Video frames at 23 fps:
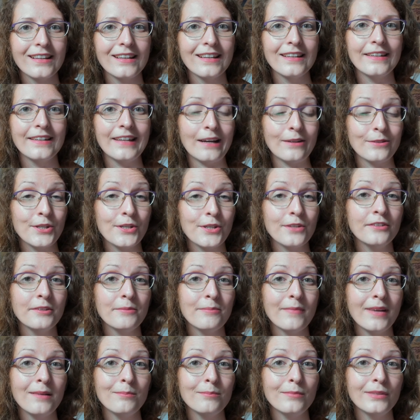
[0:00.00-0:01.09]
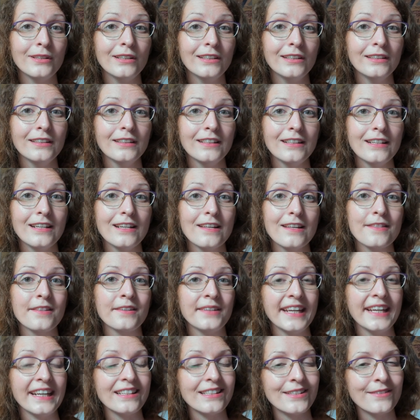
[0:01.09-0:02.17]
Now do you remember the
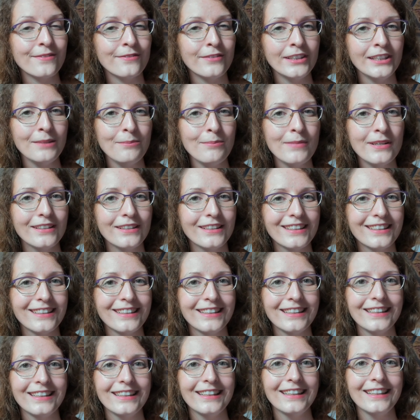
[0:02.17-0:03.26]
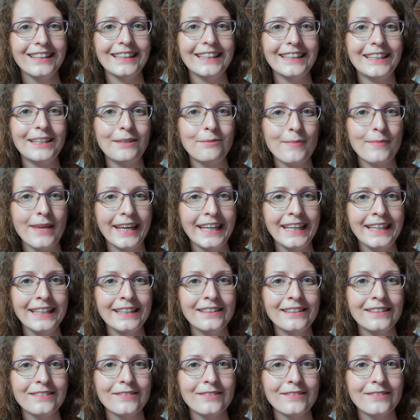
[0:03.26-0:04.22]
next verb? He made?